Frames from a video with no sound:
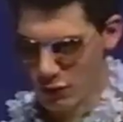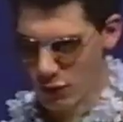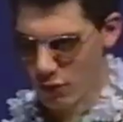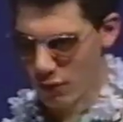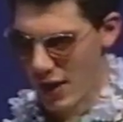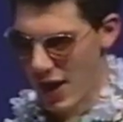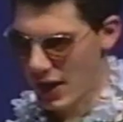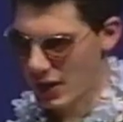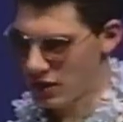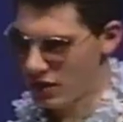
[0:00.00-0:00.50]

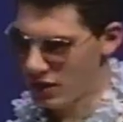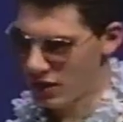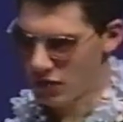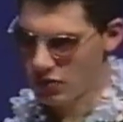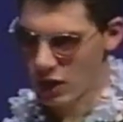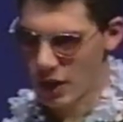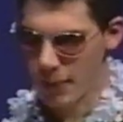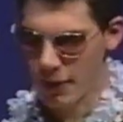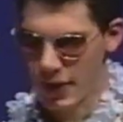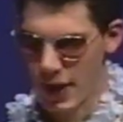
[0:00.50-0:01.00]
correct. She's
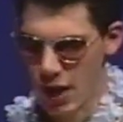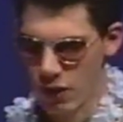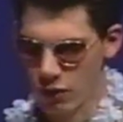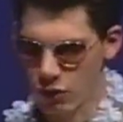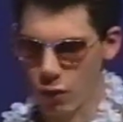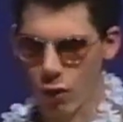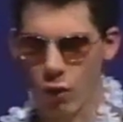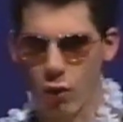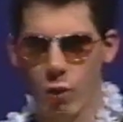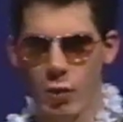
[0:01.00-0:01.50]
All jumping right. out
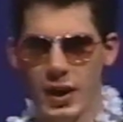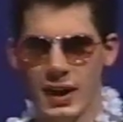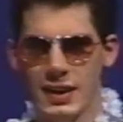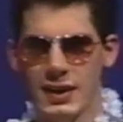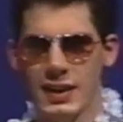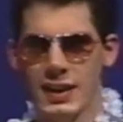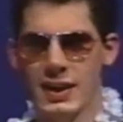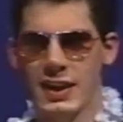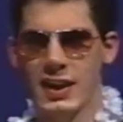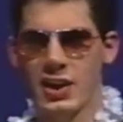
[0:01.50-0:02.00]
so
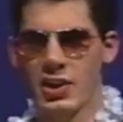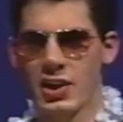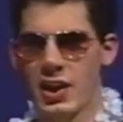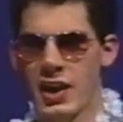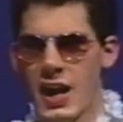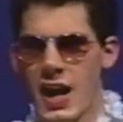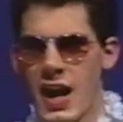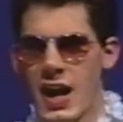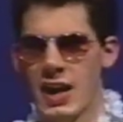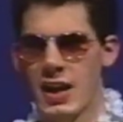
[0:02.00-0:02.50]
quickly here
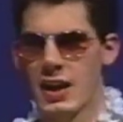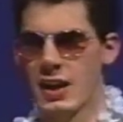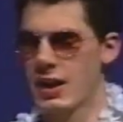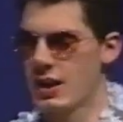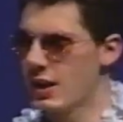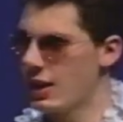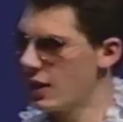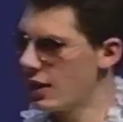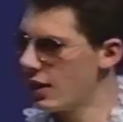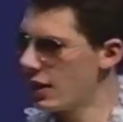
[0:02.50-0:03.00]
today.
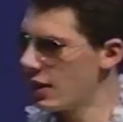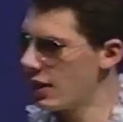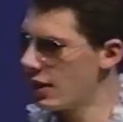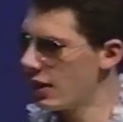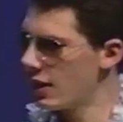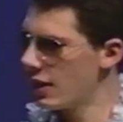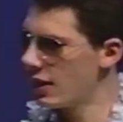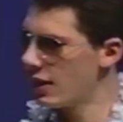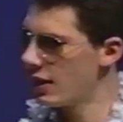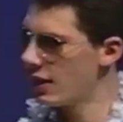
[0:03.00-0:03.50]

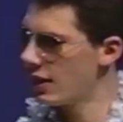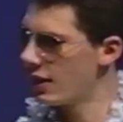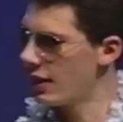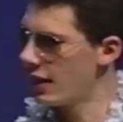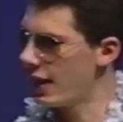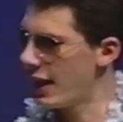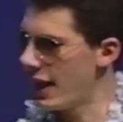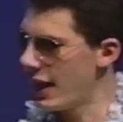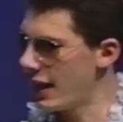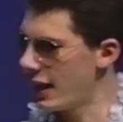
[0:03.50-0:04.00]

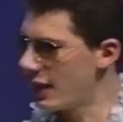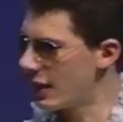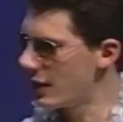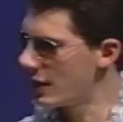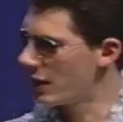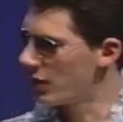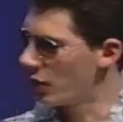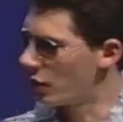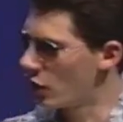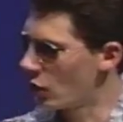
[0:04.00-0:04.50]
Annie,
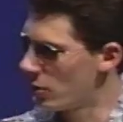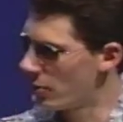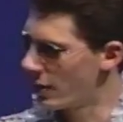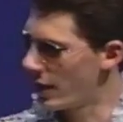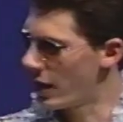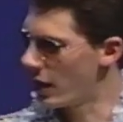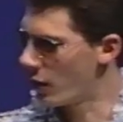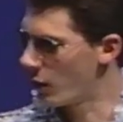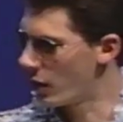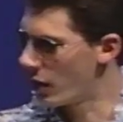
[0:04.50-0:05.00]
the
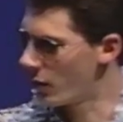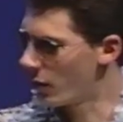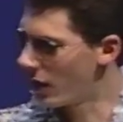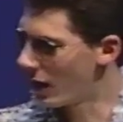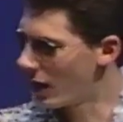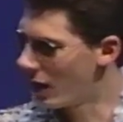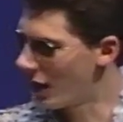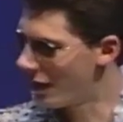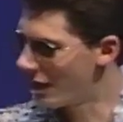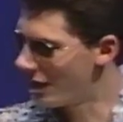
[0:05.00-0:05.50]
Terminator, where do you
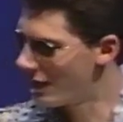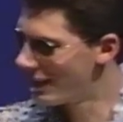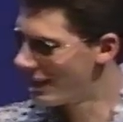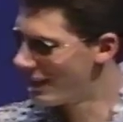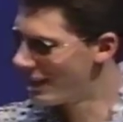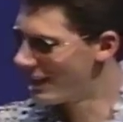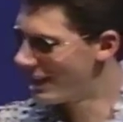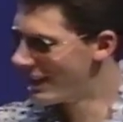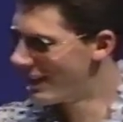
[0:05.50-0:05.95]
want to um,